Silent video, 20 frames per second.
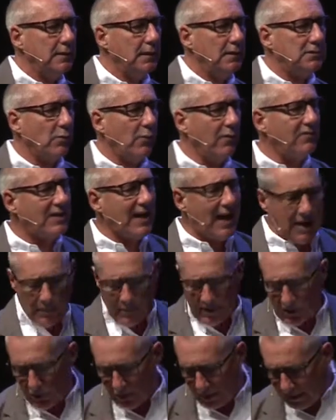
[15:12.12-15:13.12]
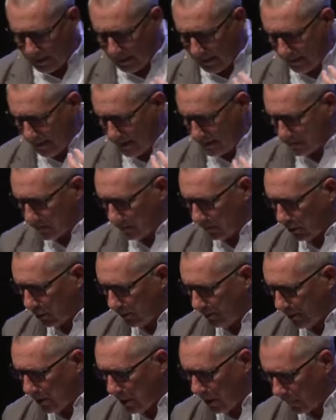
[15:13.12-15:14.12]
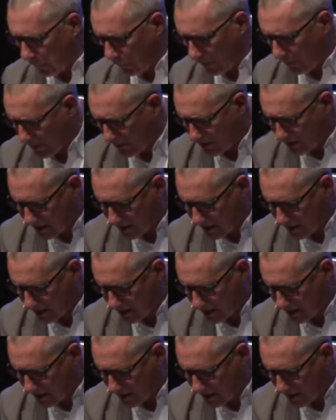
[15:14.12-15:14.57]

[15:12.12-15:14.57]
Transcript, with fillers: So we've kind of been looking at this a little bit over this